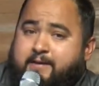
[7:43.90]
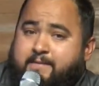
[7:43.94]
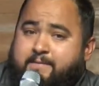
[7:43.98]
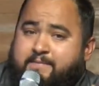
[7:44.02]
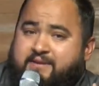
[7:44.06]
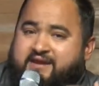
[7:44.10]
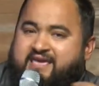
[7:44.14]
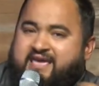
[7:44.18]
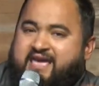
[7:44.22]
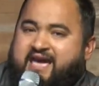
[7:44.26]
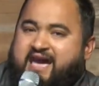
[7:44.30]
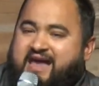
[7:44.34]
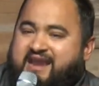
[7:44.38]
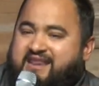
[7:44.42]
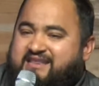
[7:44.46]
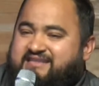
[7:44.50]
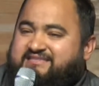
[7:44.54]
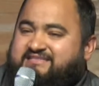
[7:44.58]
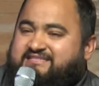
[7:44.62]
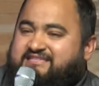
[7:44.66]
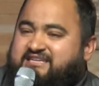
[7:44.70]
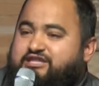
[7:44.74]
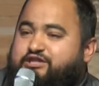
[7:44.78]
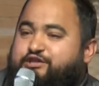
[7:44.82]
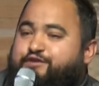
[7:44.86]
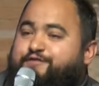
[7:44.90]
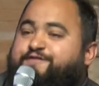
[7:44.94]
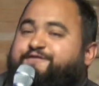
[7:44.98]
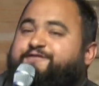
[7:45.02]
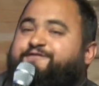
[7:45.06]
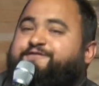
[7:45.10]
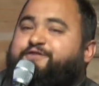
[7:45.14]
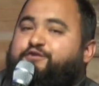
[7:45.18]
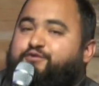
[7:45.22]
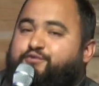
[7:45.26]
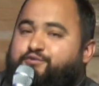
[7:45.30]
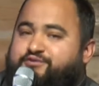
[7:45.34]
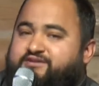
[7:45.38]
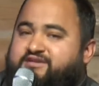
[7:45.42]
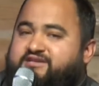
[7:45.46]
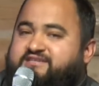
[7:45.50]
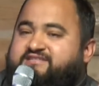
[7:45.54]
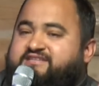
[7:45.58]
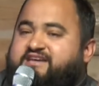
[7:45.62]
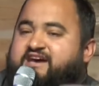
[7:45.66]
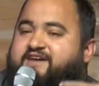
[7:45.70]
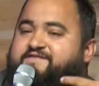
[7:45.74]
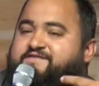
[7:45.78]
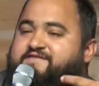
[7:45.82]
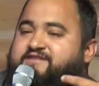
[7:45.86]
But he hadn't seen the
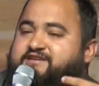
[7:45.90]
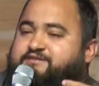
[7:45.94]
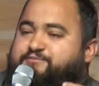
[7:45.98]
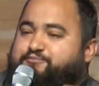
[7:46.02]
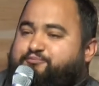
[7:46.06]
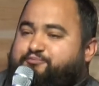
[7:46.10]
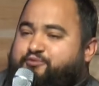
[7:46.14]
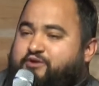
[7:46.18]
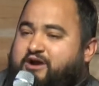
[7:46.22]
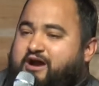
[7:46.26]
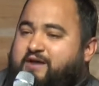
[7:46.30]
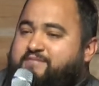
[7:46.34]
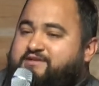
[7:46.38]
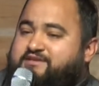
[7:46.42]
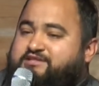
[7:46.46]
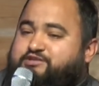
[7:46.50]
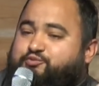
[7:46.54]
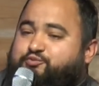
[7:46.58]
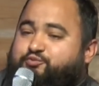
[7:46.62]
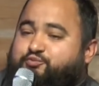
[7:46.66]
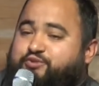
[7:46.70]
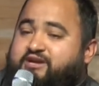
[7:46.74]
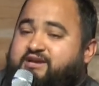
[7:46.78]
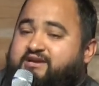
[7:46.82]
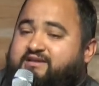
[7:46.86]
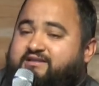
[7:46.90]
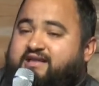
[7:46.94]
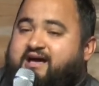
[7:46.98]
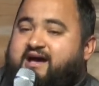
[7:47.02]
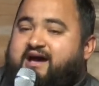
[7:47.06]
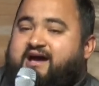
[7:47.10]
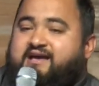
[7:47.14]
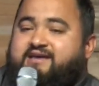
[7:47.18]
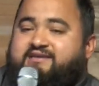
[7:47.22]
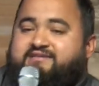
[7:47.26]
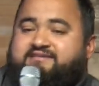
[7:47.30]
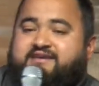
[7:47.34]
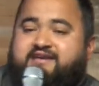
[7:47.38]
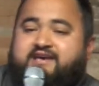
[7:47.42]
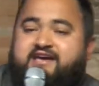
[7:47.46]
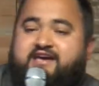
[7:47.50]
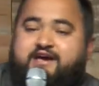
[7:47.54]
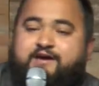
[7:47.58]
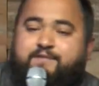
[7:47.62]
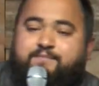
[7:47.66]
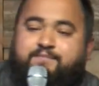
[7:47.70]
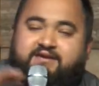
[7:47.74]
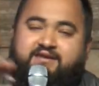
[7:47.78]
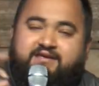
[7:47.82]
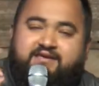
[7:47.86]
fullness of his promise realized.
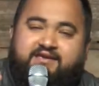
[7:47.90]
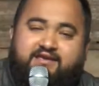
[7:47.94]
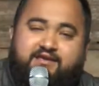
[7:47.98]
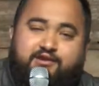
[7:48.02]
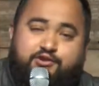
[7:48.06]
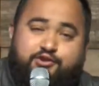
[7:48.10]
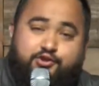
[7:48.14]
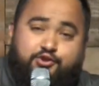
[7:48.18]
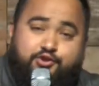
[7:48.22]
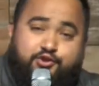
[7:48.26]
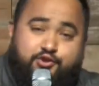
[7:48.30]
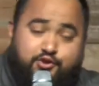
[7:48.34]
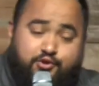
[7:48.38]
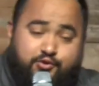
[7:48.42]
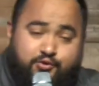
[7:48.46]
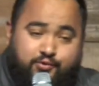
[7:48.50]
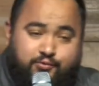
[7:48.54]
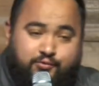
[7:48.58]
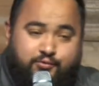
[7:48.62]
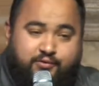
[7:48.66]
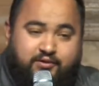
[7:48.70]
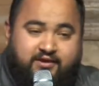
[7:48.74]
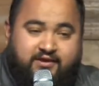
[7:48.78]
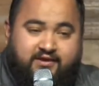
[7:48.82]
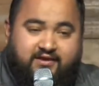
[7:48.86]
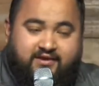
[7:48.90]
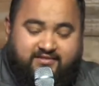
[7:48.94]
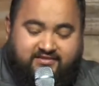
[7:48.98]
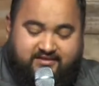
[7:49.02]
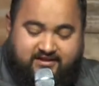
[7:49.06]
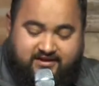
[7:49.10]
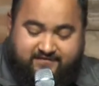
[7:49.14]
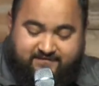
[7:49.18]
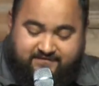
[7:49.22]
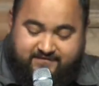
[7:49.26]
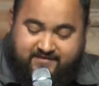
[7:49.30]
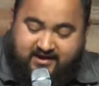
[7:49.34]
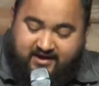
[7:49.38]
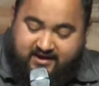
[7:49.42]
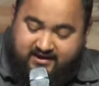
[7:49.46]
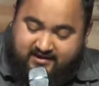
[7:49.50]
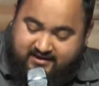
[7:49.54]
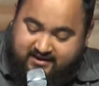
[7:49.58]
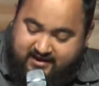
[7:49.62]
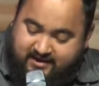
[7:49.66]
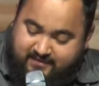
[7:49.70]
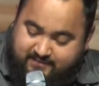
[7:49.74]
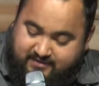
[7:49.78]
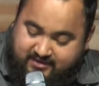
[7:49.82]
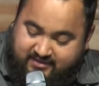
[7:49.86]
But he knew that if
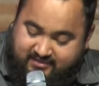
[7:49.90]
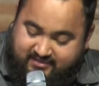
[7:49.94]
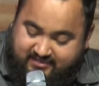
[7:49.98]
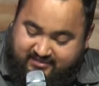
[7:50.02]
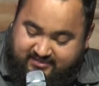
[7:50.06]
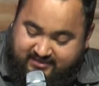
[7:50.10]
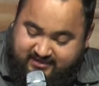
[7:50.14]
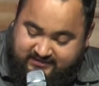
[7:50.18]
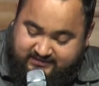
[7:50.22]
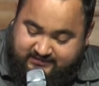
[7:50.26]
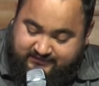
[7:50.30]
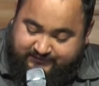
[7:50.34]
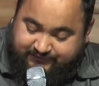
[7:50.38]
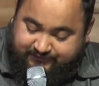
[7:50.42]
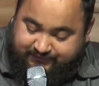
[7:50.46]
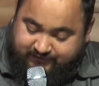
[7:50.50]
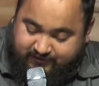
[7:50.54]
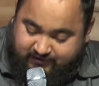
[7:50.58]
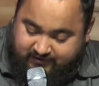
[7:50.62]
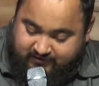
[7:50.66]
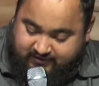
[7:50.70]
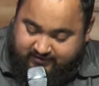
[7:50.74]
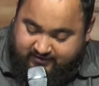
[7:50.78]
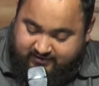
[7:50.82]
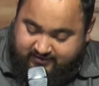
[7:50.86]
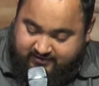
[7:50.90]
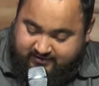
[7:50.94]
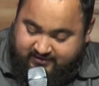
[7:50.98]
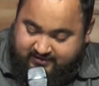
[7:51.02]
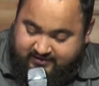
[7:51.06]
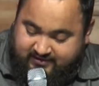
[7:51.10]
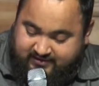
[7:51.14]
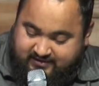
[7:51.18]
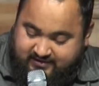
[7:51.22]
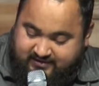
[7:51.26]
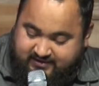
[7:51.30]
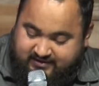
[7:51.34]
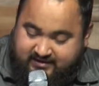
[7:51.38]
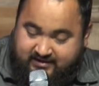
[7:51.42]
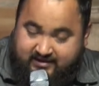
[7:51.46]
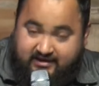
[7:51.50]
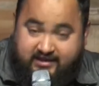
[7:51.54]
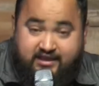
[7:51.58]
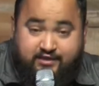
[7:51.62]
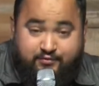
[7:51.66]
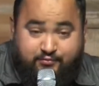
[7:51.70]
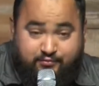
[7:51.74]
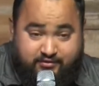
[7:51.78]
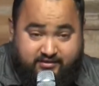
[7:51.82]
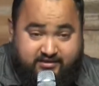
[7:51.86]
God got me this far,
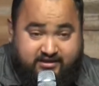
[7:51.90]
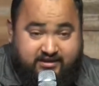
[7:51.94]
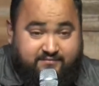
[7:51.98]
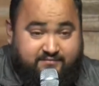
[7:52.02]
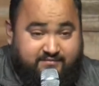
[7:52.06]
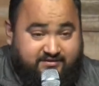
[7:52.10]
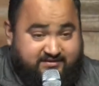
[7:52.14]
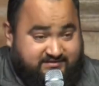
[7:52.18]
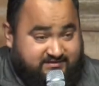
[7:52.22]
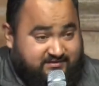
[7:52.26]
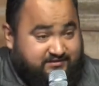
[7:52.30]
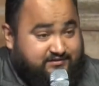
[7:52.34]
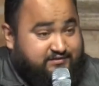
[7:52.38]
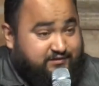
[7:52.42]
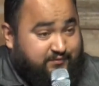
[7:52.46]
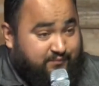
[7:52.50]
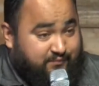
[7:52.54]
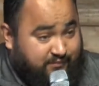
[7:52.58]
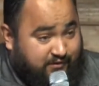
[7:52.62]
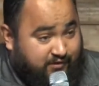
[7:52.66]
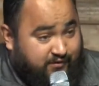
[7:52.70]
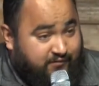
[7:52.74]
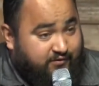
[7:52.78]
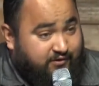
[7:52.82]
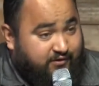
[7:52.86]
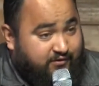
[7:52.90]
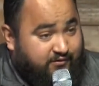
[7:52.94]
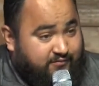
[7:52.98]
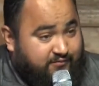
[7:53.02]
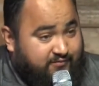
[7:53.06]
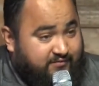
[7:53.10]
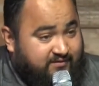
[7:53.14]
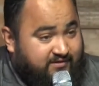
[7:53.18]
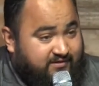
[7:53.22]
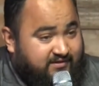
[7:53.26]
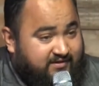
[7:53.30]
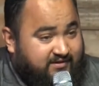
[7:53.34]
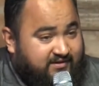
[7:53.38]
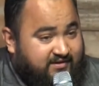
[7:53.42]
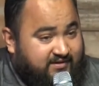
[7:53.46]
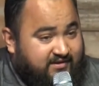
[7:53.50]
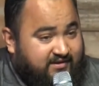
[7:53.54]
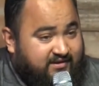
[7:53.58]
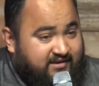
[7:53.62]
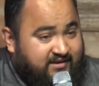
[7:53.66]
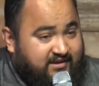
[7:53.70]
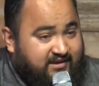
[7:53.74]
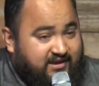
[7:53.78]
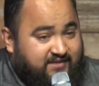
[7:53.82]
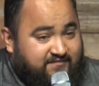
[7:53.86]
he will get me till tomorrow.
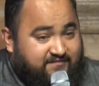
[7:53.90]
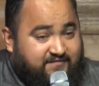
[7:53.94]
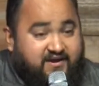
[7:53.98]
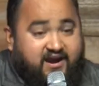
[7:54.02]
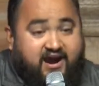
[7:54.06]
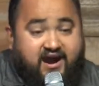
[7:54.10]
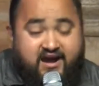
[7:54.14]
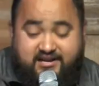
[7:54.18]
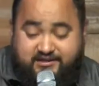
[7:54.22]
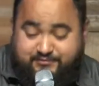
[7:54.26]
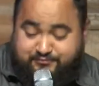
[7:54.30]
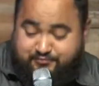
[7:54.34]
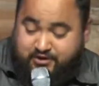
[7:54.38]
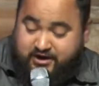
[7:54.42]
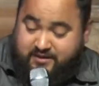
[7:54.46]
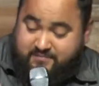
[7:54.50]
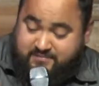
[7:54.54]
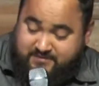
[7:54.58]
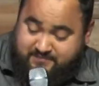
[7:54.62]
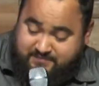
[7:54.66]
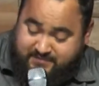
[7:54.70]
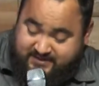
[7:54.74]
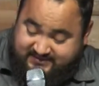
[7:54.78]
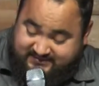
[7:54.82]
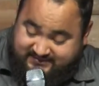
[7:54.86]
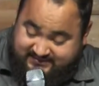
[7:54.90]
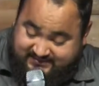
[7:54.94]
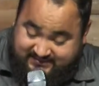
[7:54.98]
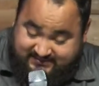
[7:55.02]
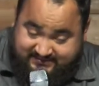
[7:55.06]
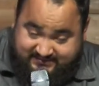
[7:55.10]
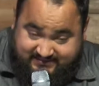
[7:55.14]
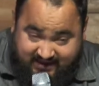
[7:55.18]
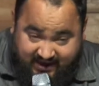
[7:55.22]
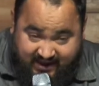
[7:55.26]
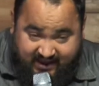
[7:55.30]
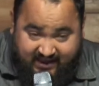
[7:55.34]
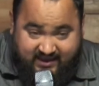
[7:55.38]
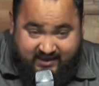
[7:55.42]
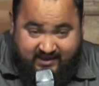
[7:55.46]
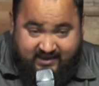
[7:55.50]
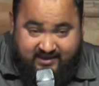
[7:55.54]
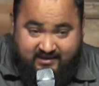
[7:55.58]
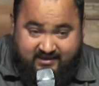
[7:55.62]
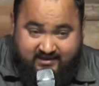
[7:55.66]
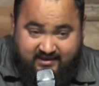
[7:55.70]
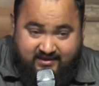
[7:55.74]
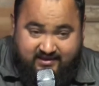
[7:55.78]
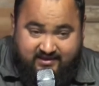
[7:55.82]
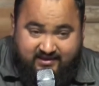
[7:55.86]
If God has brought me peace
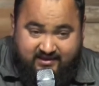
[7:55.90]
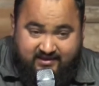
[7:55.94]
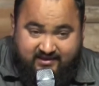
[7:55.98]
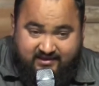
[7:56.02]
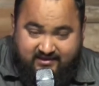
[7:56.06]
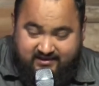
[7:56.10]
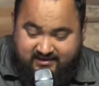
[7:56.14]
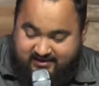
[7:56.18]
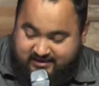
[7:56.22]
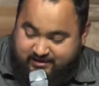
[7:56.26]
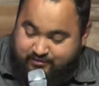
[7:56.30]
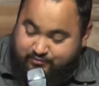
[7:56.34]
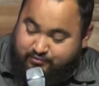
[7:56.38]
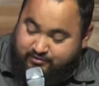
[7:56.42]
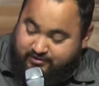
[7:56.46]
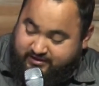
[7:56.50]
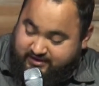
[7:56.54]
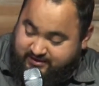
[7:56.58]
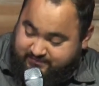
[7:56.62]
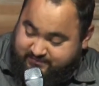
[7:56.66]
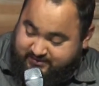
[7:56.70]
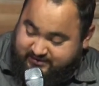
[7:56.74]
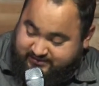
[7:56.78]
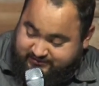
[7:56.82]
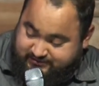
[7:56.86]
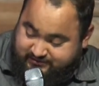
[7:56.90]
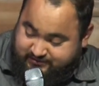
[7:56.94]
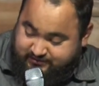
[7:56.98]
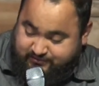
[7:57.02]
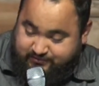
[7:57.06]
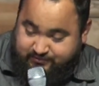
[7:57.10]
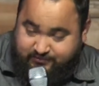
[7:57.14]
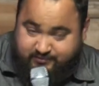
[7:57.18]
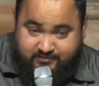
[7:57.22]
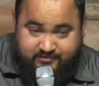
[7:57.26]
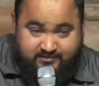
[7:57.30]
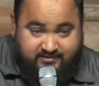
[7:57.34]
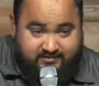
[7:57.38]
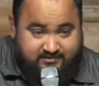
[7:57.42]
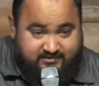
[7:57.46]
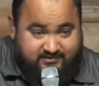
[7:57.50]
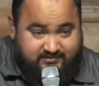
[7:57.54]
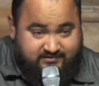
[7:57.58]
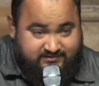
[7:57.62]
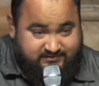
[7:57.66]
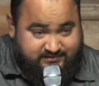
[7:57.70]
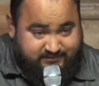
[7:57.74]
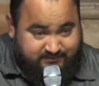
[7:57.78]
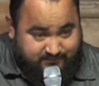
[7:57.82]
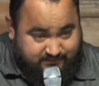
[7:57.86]
today, he will get me to
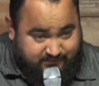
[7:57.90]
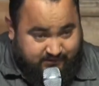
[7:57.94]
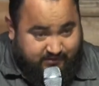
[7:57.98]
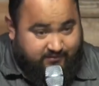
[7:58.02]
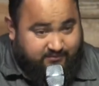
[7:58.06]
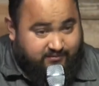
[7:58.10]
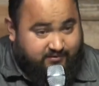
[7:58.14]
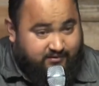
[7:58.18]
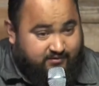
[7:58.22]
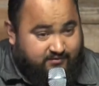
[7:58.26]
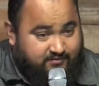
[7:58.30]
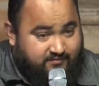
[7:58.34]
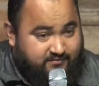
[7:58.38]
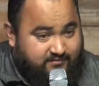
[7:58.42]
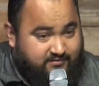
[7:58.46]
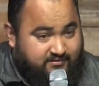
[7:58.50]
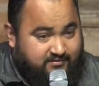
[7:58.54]
tomorrow.